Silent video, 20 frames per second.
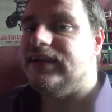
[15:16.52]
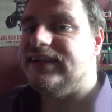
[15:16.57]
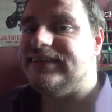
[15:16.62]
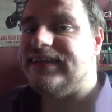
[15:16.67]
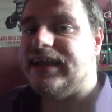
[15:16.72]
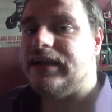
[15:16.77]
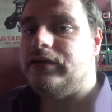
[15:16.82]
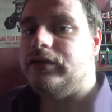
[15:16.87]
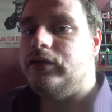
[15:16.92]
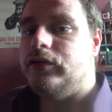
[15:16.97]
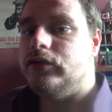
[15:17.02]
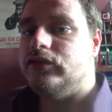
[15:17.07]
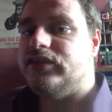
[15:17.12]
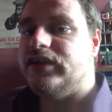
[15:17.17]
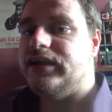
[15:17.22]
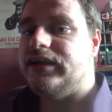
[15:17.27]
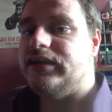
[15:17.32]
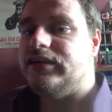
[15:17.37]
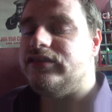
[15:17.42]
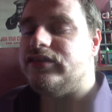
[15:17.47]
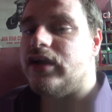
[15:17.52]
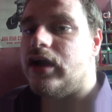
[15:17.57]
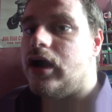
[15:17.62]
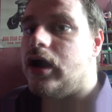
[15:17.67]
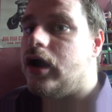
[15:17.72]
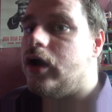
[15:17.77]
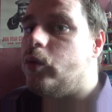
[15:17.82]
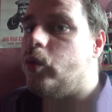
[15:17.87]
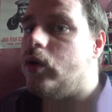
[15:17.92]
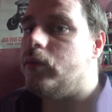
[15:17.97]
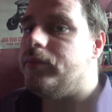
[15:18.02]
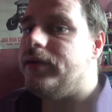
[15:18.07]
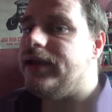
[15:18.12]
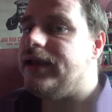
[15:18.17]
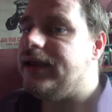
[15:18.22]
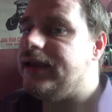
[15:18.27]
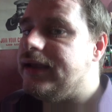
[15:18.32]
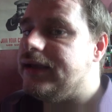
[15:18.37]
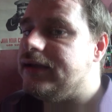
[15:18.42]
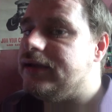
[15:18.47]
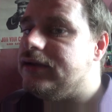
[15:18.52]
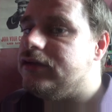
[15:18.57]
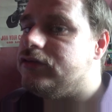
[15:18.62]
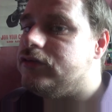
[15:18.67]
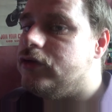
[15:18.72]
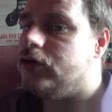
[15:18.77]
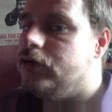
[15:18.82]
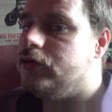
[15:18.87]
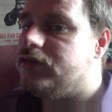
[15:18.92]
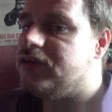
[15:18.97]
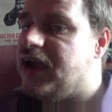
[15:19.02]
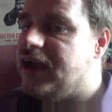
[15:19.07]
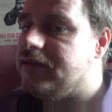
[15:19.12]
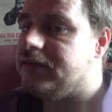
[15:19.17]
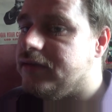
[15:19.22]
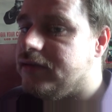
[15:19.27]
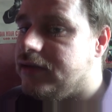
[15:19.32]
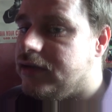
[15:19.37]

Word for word: The sad news is I won't be here to take the